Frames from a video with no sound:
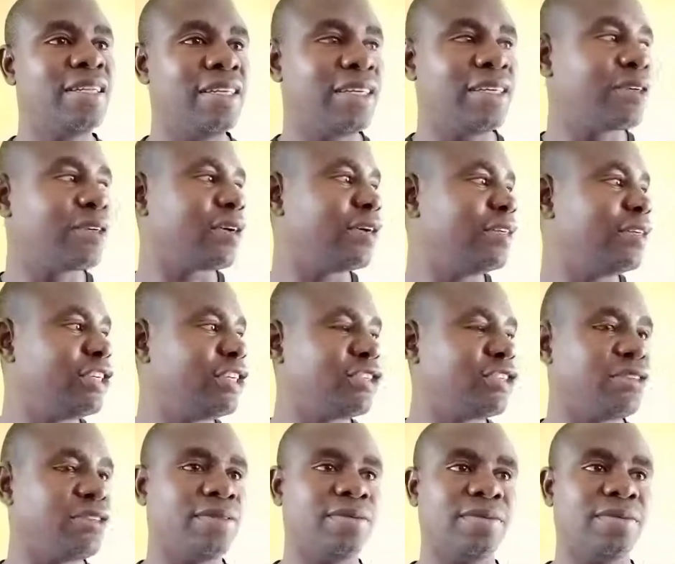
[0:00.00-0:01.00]
coronation.
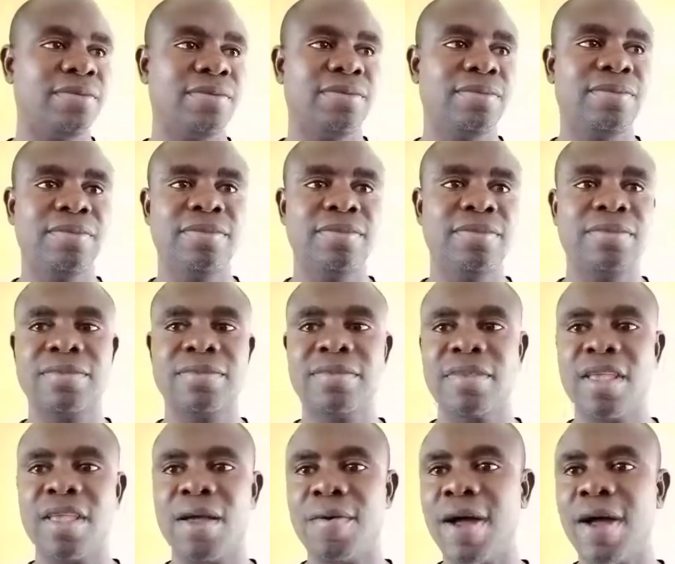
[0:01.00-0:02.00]

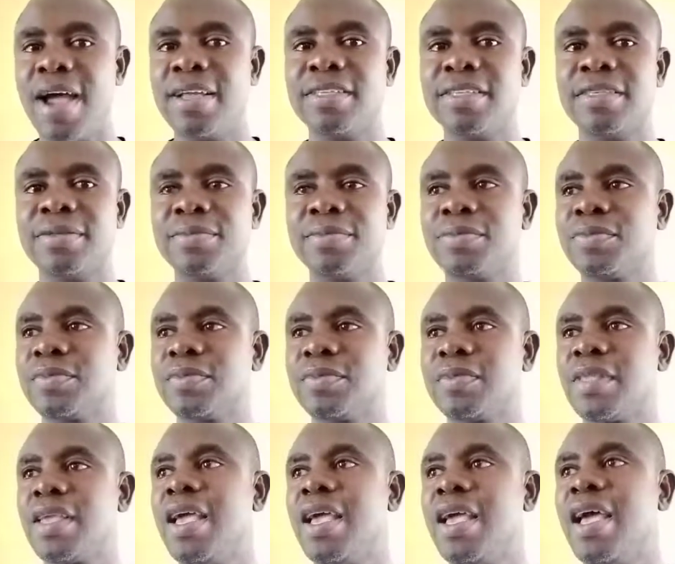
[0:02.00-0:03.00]
All right?
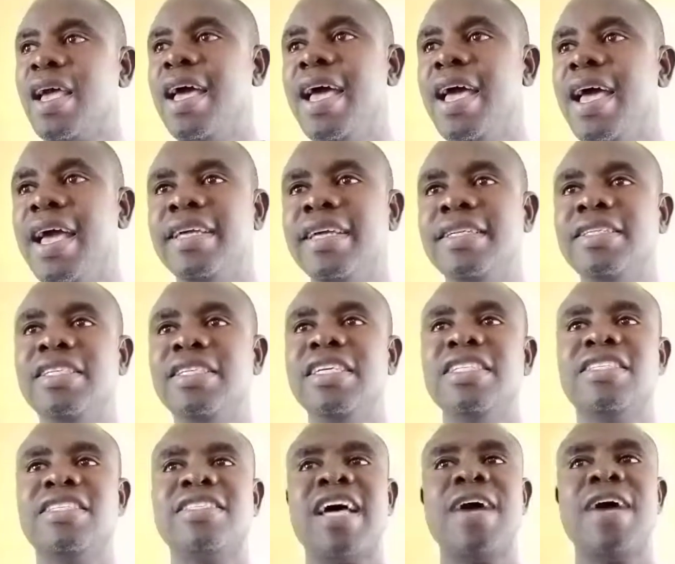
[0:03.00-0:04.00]
And it
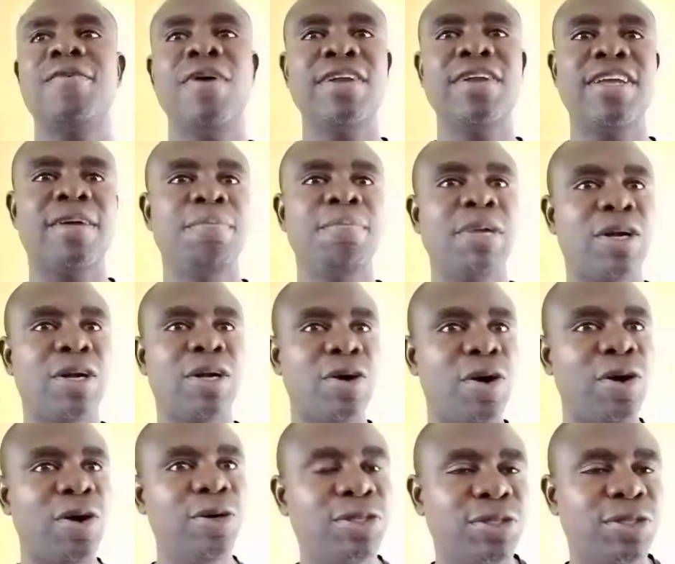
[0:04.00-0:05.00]
is ironic
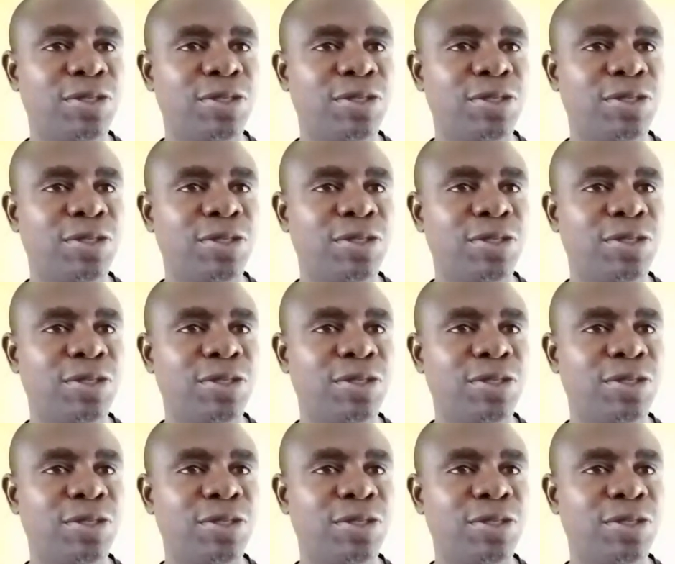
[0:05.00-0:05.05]
because